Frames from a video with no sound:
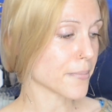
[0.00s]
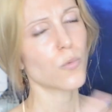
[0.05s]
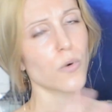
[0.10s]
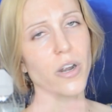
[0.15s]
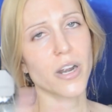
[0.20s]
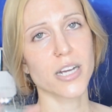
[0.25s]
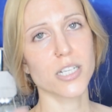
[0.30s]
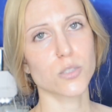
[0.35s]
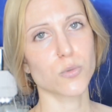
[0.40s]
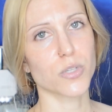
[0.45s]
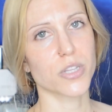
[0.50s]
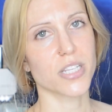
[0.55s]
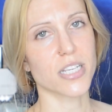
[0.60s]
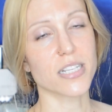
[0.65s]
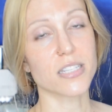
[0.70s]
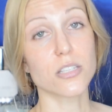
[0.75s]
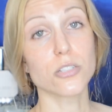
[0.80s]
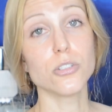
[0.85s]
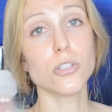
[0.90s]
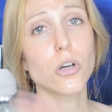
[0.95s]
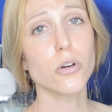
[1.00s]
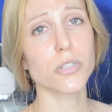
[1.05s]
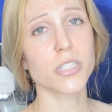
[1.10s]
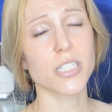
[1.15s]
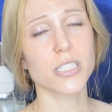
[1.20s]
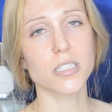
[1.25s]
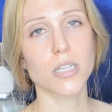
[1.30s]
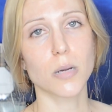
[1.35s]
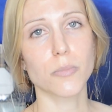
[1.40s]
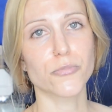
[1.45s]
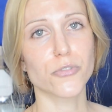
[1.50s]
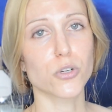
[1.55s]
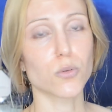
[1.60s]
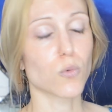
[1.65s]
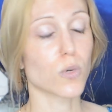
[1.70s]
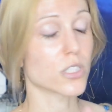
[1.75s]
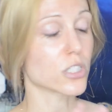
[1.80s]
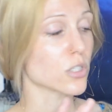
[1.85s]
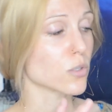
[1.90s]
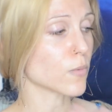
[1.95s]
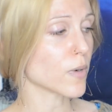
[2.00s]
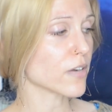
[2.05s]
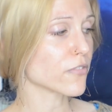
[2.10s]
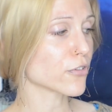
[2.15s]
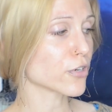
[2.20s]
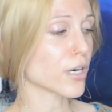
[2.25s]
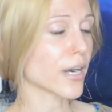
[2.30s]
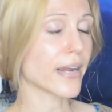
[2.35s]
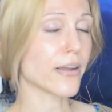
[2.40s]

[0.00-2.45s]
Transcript: Whereas with this, no discomfort whatsoever.